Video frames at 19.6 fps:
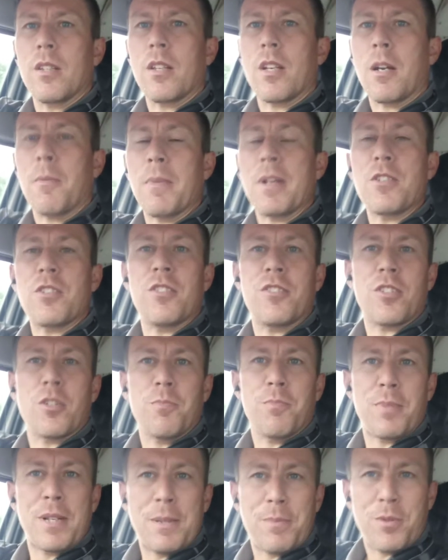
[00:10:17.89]
I mentioned
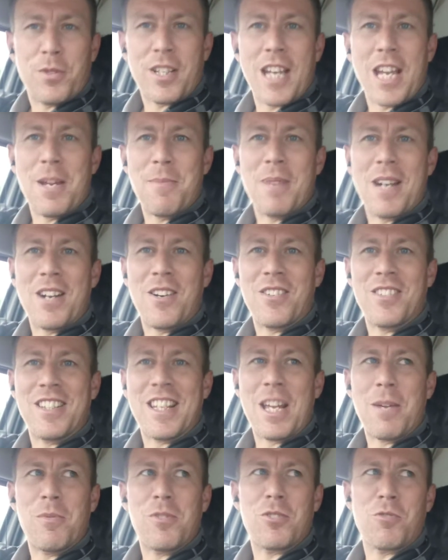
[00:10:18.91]
some people came out,
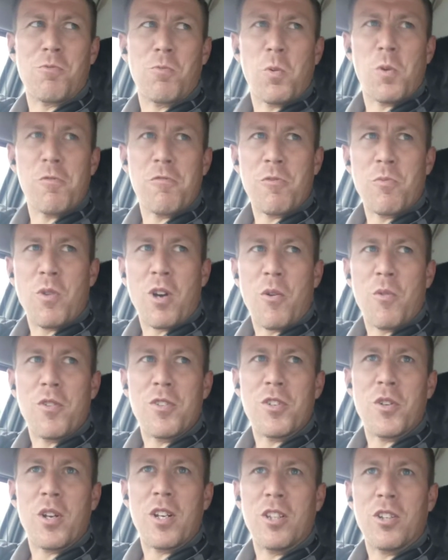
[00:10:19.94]
neighbours wondering what I was
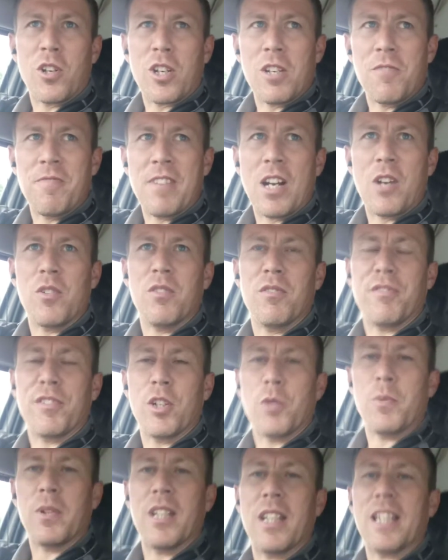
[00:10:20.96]
doing, looking around and
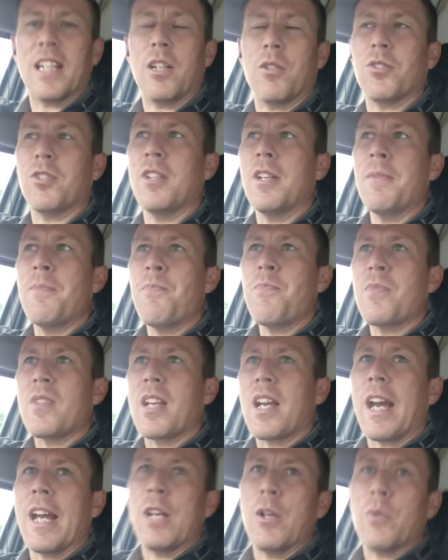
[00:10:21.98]
filming the house.
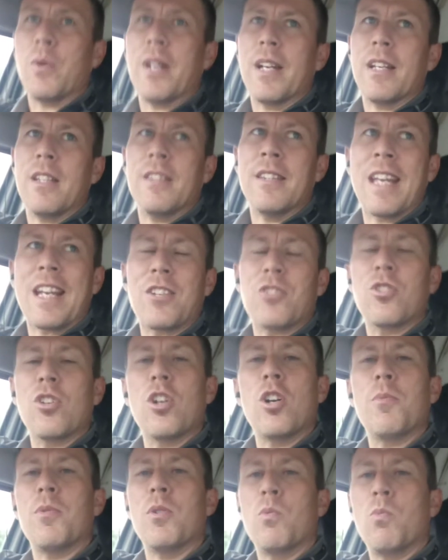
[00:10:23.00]
Anyway, next
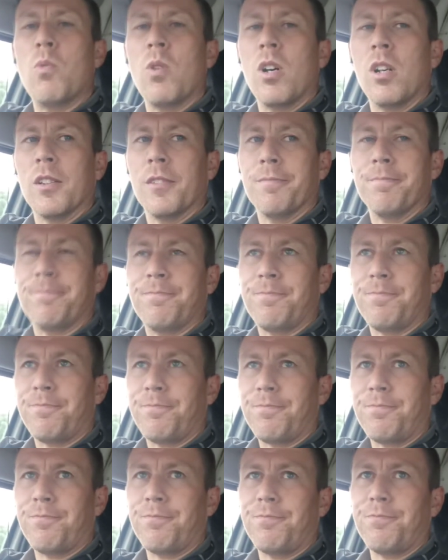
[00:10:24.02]
door but one
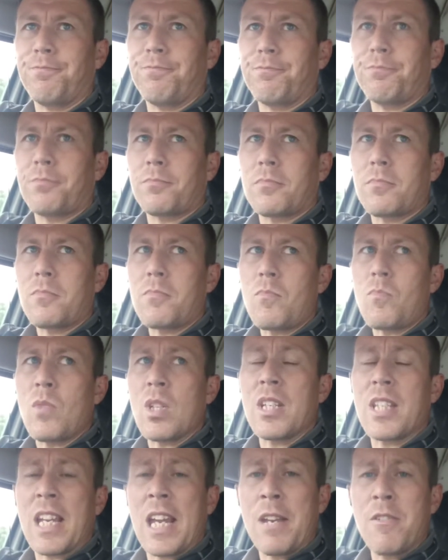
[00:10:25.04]

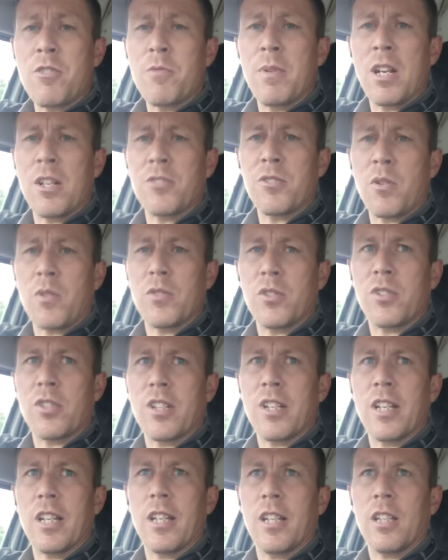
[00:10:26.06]
came to me as I was
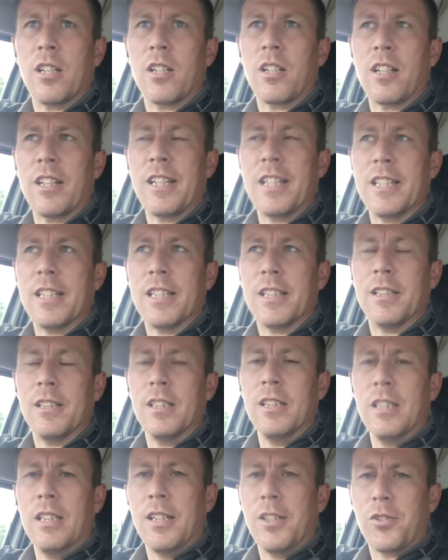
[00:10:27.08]
cleaning.
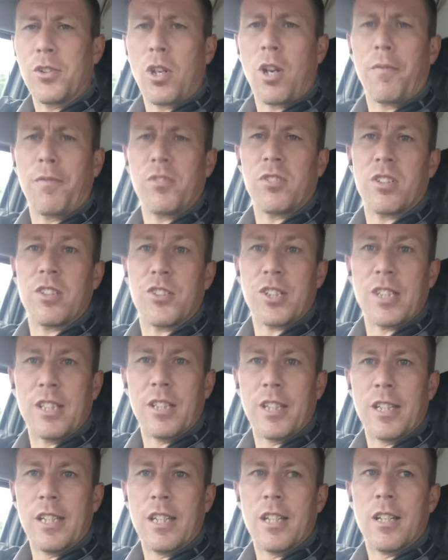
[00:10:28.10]
It's obviously seen
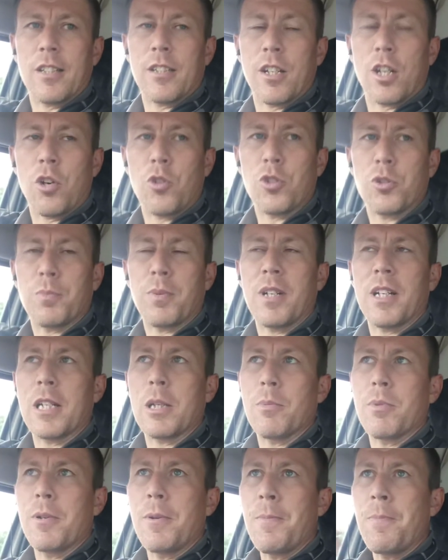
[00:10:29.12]
the hose
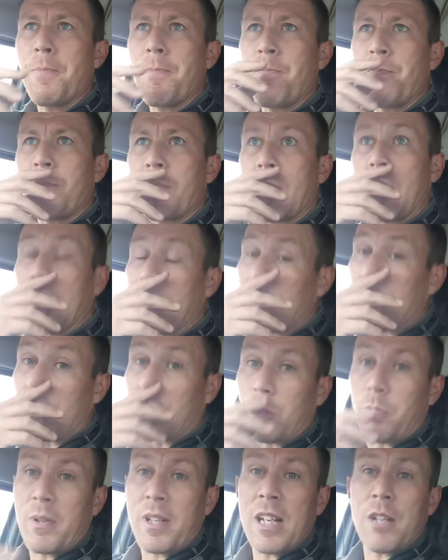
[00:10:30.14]
pipe. He was just
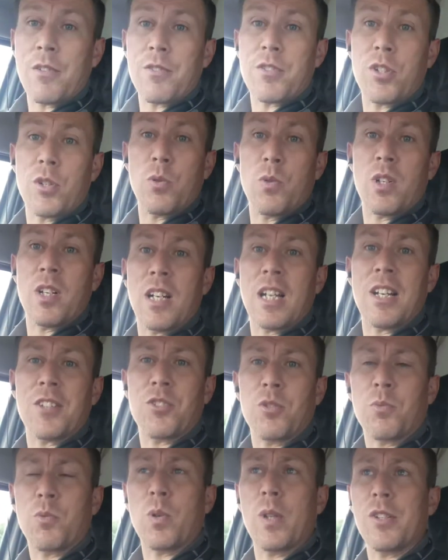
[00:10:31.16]
coming out to ask
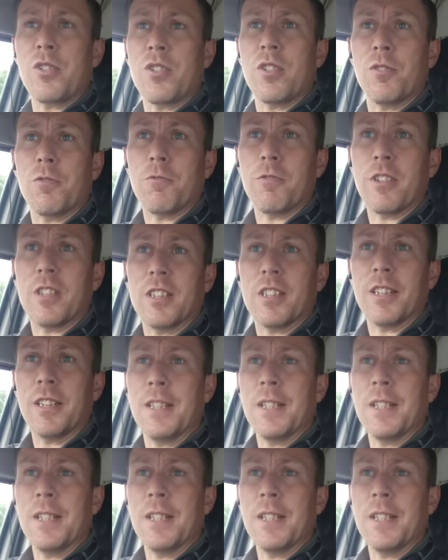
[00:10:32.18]
some questions, really.